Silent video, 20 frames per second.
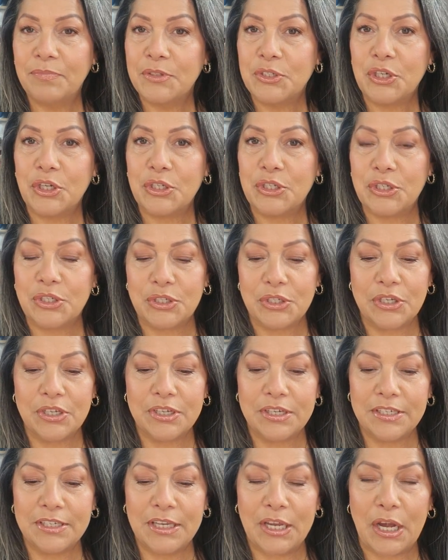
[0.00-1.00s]
Just
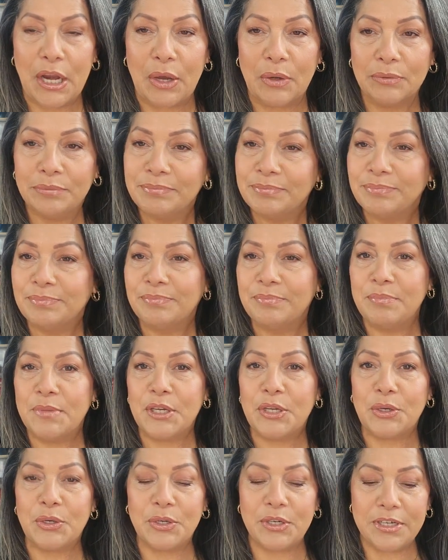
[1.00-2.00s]
be
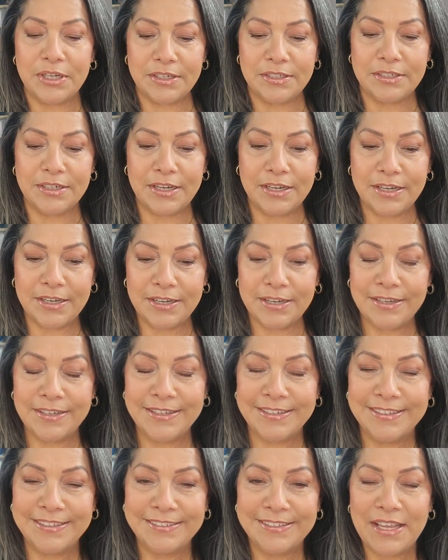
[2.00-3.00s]
good, and
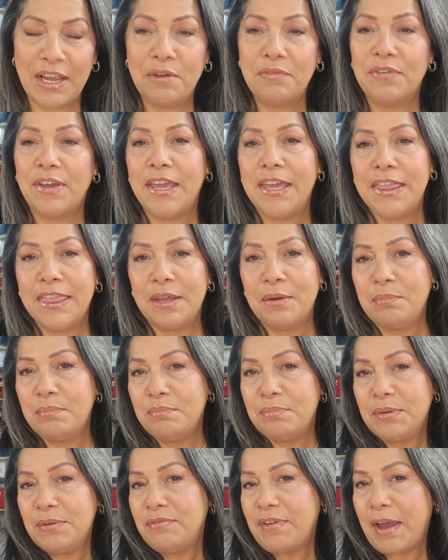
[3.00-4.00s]
have faith,
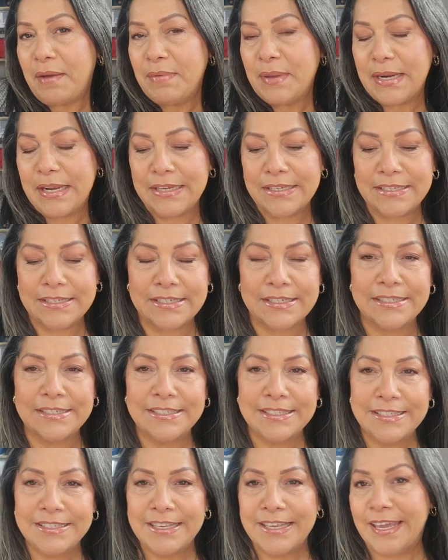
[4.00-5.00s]
and be fabulous,
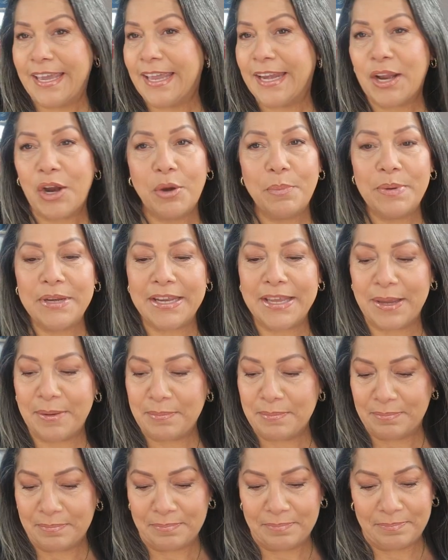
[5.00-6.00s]
and carpe
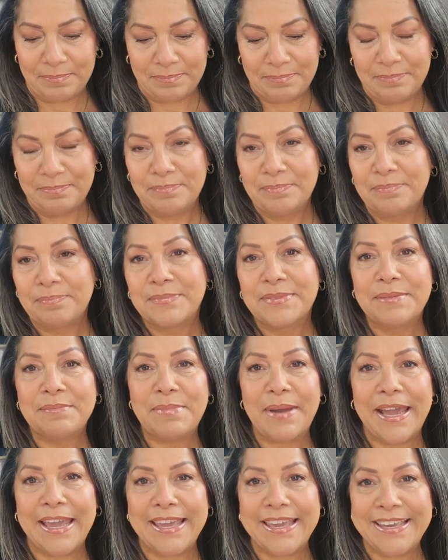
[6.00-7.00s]
diem.
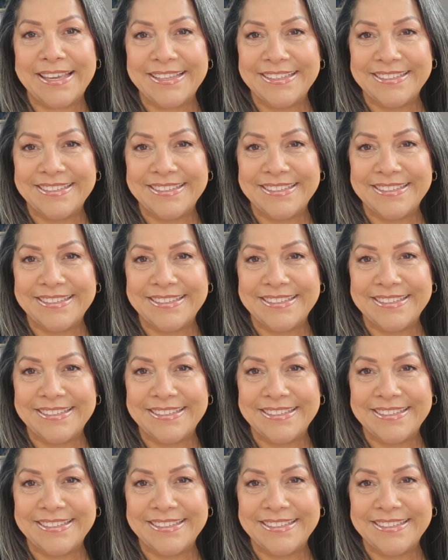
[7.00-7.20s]
Bye.